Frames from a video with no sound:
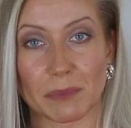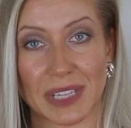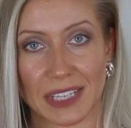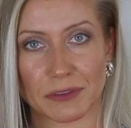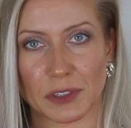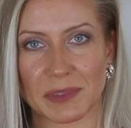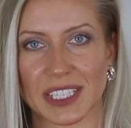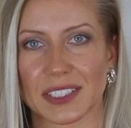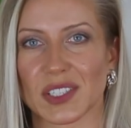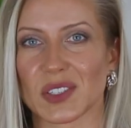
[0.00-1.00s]
platform
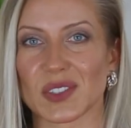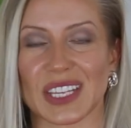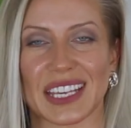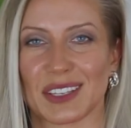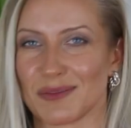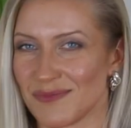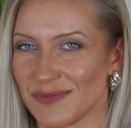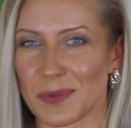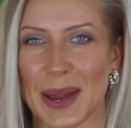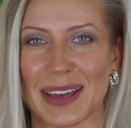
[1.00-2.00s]
heels
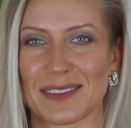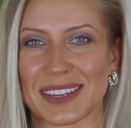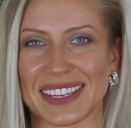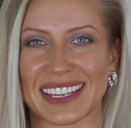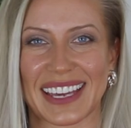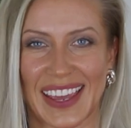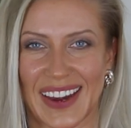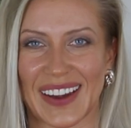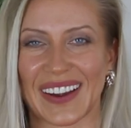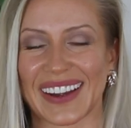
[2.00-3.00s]
and wavy
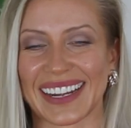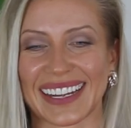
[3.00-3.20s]
hair.